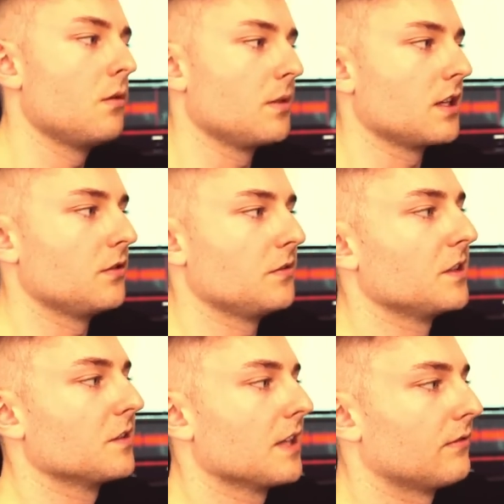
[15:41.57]
We can use
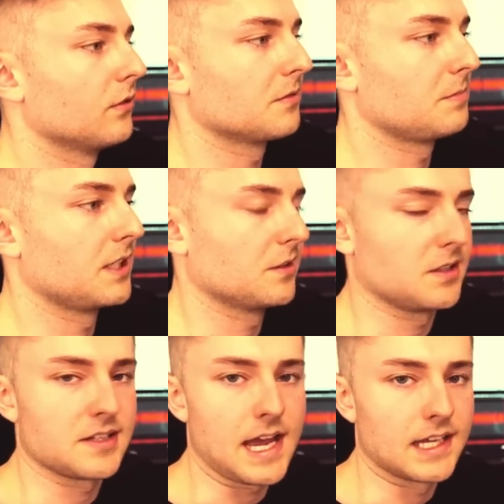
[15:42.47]
these levels because
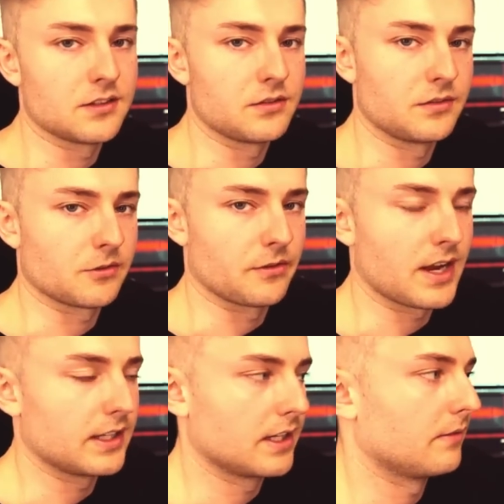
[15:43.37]
they tie into sort of
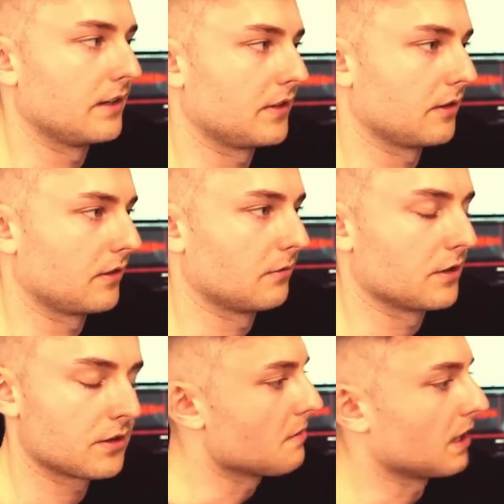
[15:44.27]
Elliott wave theory,
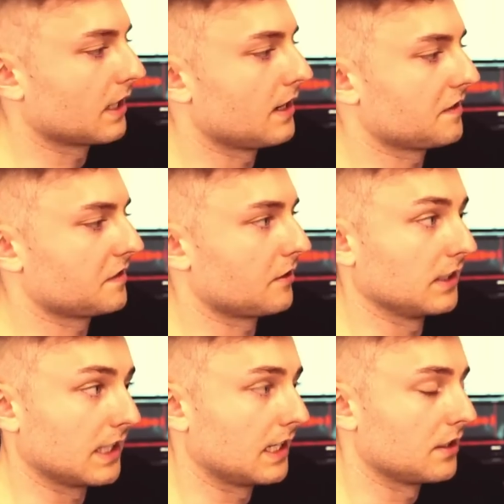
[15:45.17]
which I'm not going to
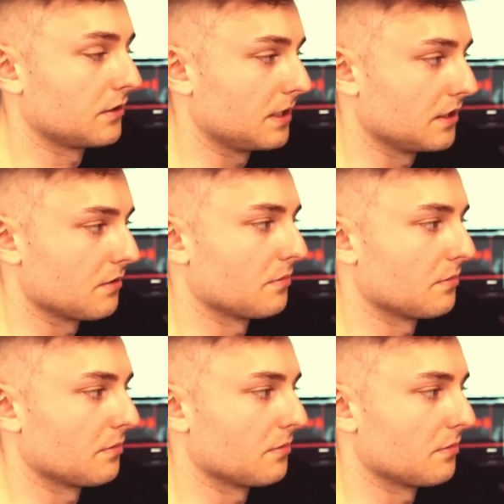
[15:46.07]
necessarily get into either.